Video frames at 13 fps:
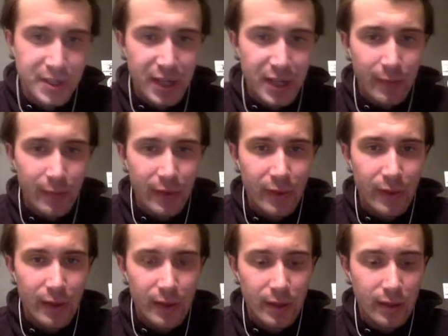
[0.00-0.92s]
come with
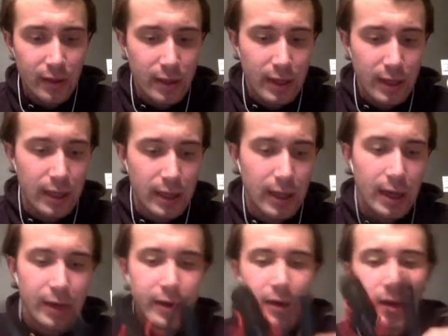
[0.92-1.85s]
their little
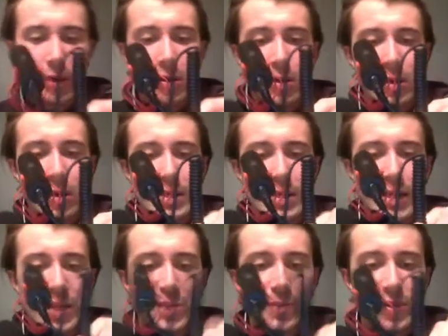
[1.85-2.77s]
under
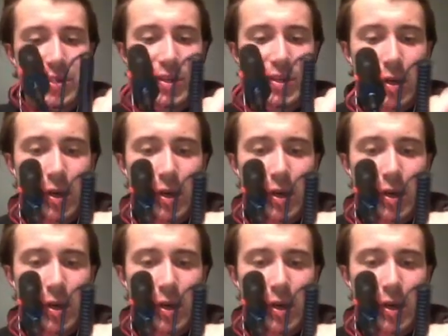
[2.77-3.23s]
attachments.